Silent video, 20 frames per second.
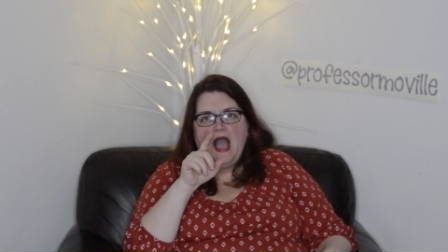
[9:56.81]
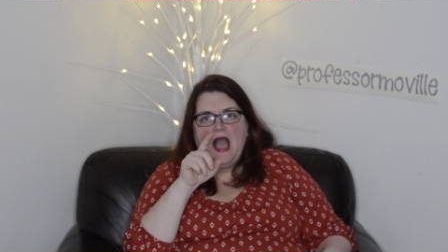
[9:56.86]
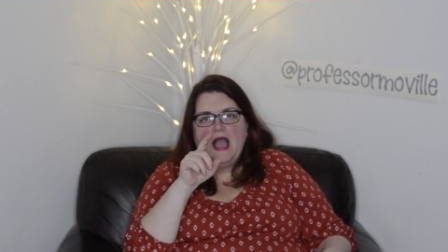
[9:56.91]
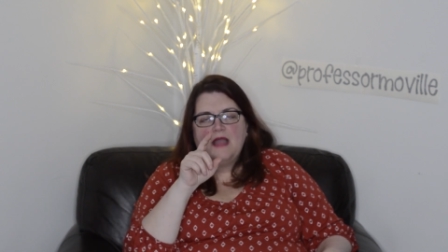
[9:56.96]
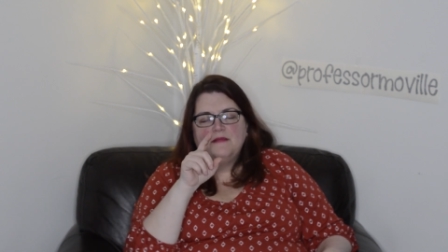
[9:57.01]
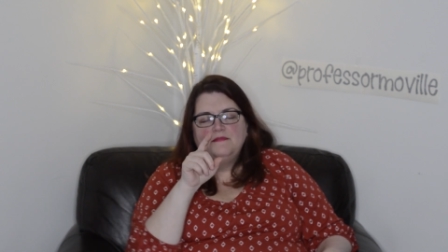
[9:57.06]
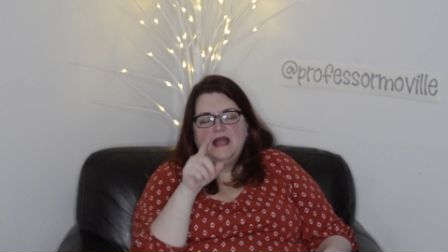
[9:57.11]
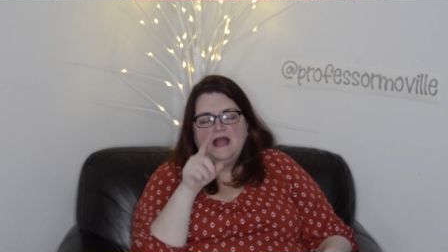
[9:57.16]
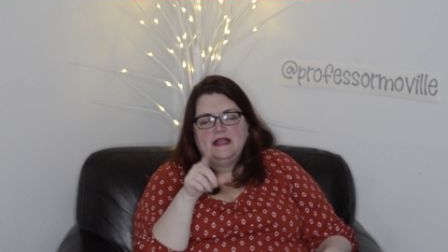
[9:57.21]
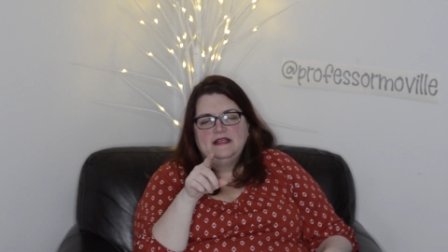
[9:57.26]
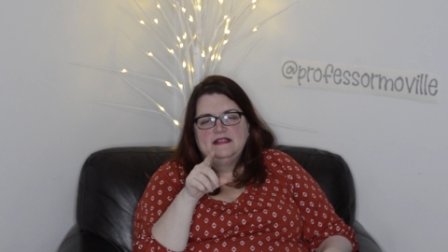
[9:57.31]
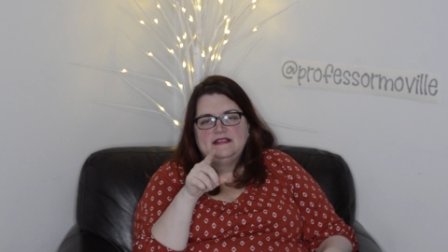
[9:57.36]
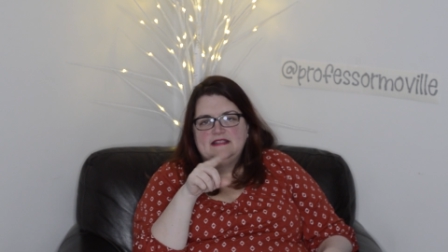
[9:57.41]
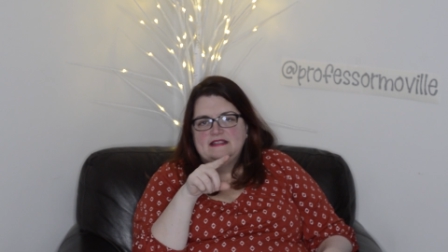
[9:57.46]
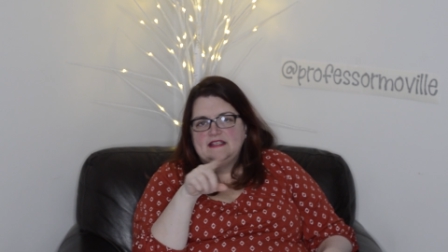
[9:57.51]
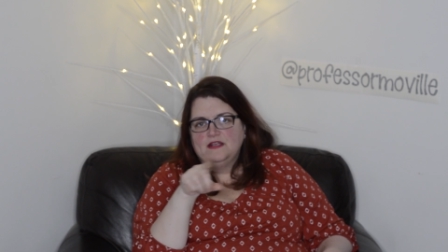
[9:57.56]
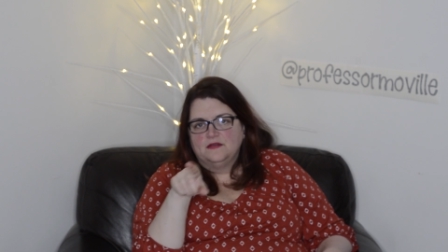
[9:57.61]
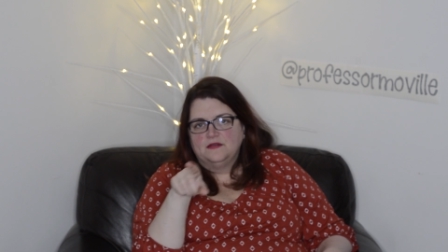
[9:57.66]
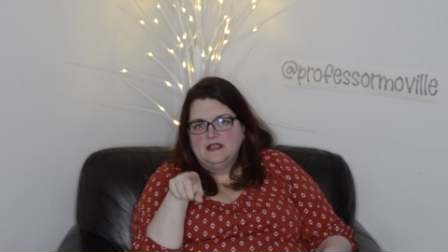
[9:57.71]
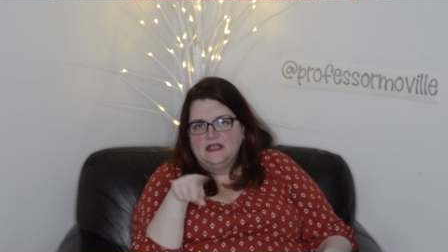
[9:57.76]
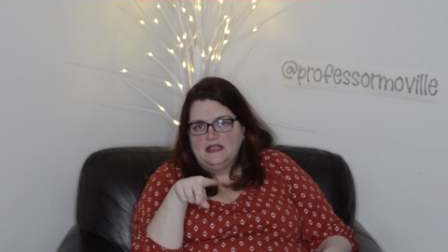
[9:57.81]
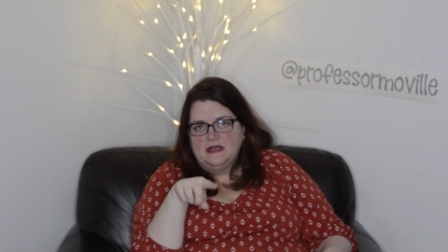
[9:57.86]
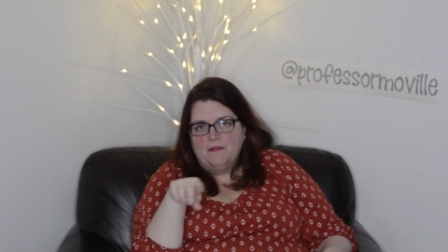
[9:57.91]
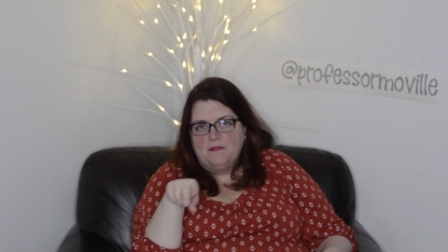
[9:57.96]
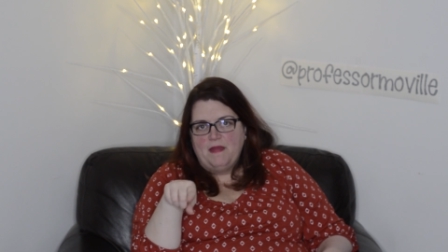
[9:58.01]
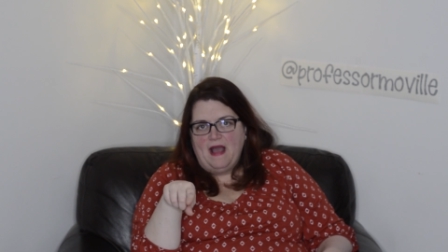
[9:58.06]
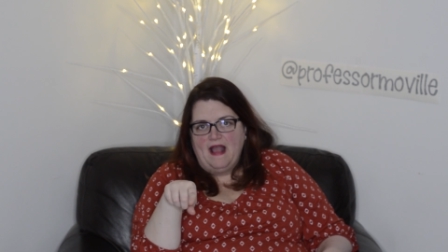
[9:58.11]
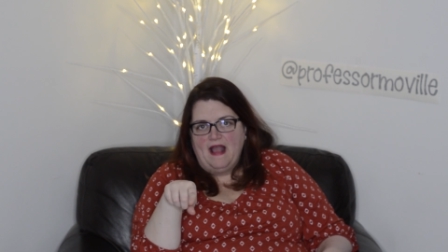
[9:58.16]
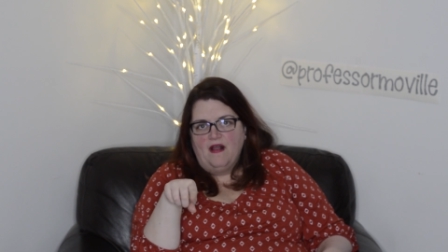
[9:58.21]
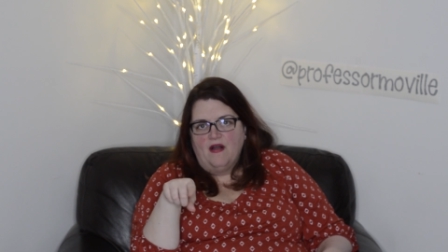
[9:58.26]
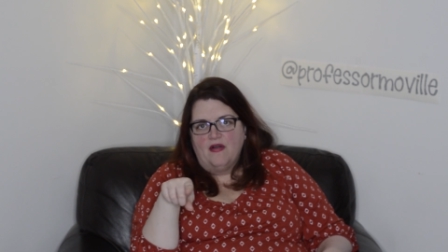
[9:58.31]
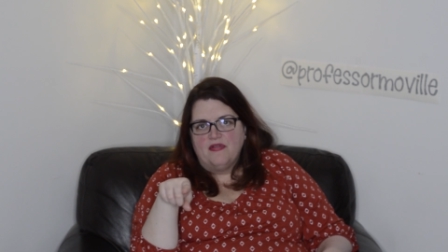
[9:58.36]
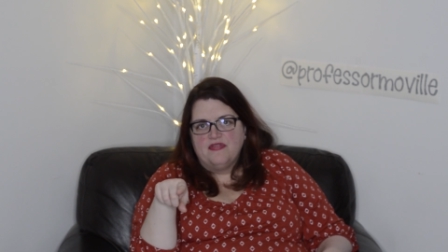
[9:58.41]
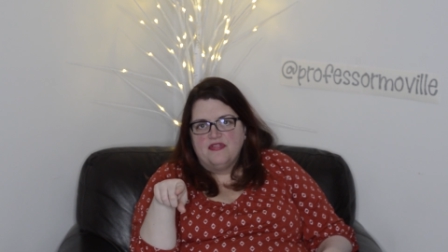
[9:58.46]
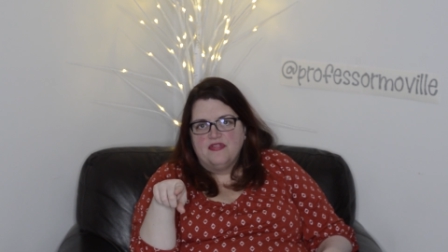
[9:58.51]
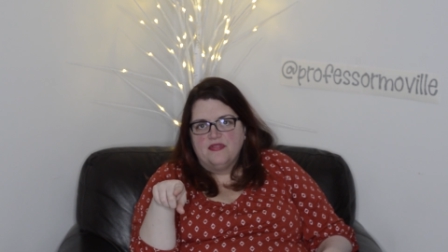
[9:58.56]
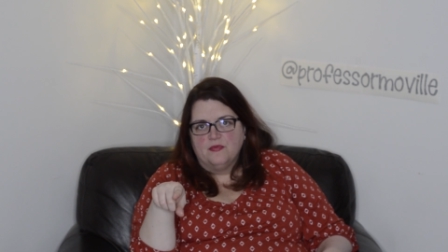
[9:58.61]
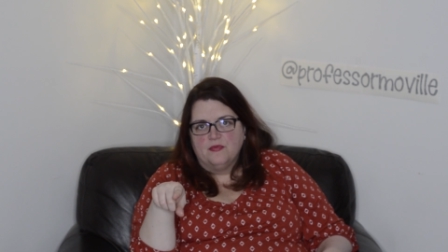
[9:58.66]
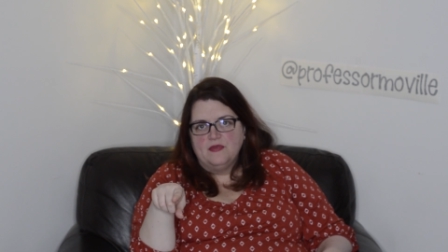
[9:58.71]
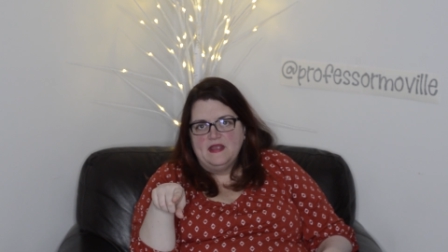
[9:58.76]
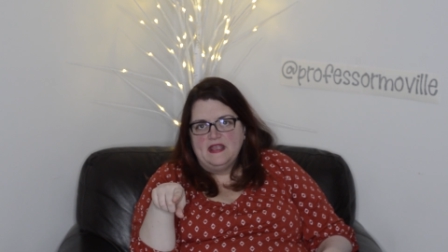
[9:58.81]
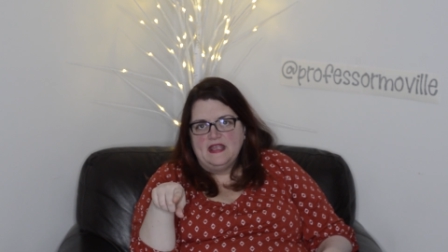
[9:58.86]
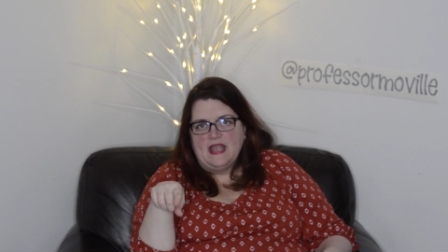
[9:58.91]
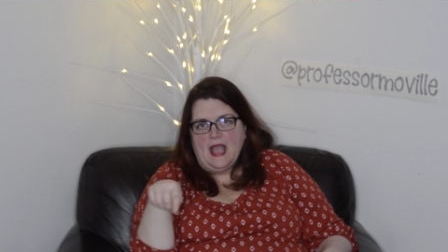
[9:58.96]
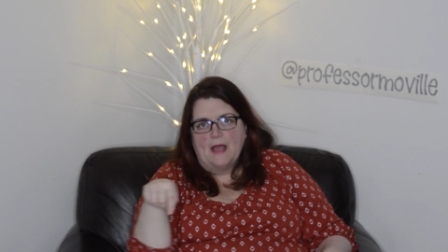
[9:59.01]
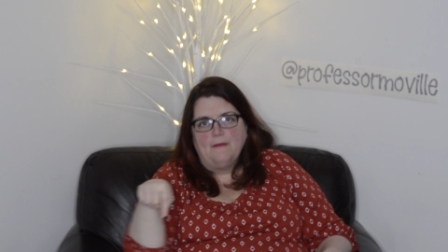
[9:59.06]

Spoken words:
I'm not necessarily going to buy all 3.